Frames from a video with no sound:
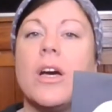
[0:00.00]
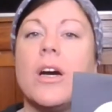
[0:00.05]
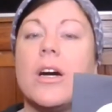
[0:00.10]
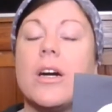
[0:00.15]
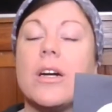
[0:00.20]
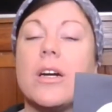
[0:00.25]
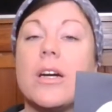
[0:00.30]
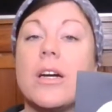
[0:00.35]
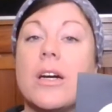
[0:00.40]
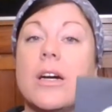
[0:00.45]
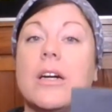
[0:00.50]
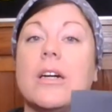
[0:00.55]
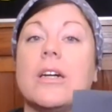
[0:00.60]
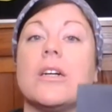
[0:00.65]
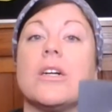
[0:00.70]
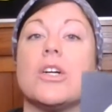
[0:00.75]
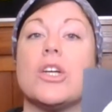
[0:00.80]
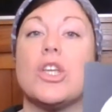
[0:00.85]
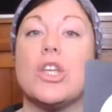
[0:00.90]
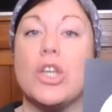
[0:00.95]
K, k,
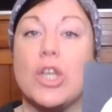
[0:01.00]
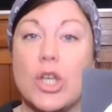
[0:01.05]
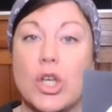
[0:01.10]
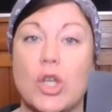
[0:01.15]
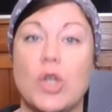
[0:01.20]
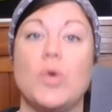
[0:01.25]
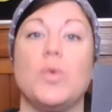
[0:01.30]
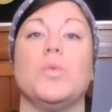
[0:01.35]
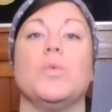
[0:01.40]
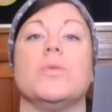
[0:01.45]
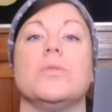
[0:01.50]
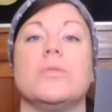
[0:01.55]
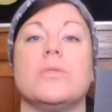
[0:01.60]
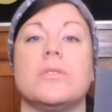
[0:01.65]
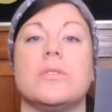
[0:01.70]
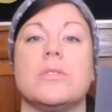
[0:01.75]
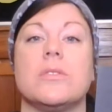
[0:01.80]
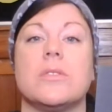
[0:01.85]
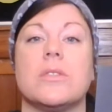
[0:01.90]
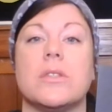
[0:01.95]
Q.
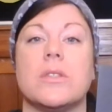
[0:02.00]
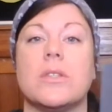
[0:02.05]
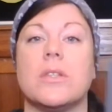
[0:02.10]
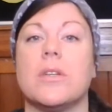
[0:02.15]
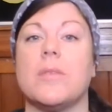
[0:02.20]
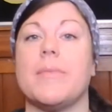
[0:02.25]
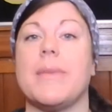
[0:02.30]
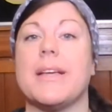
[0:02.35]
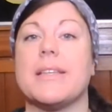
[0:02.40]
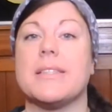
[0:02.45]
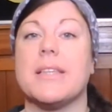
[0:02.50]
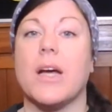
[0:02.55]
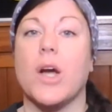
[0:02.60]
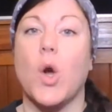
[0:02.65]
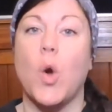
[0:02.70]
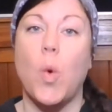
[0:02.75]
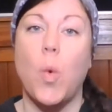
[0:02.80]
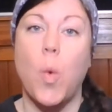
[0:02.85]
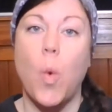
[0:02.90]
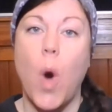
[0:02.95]
Makes a
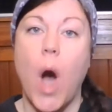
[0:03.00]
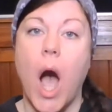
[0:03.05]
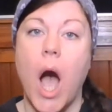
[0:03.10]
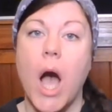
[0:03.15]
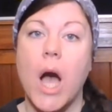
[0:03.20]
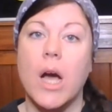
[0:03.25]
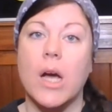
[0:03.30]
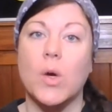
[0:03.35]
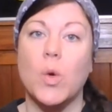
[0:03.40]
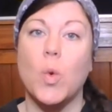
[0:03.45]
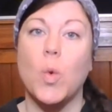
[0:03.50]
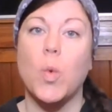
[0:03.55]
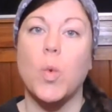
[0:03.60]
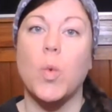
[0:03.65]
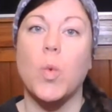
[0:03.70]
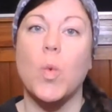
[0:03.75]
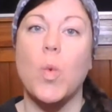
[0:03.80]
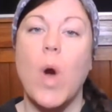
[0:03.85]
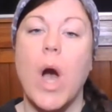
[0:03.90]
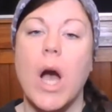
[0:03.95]
qu,
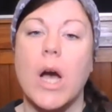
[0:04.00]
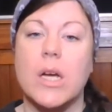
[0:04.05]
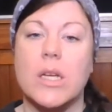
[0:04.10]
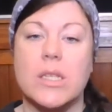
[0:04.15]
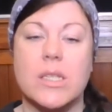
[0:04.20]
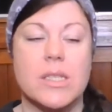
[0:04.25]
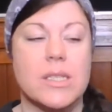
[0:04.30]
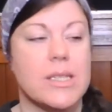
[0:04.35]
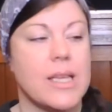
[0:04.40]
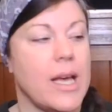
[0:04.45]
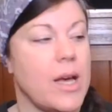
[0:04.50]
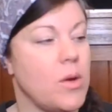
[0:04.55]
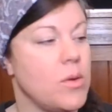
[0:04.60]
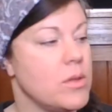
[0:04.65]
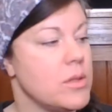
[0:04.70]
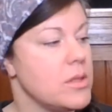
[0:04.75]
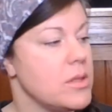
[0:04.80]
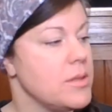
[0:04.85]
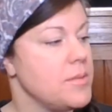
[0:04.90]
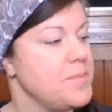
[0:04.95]
qu
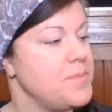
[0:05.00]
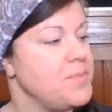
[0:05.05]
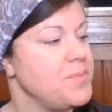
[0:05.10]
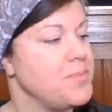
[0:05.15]
sound.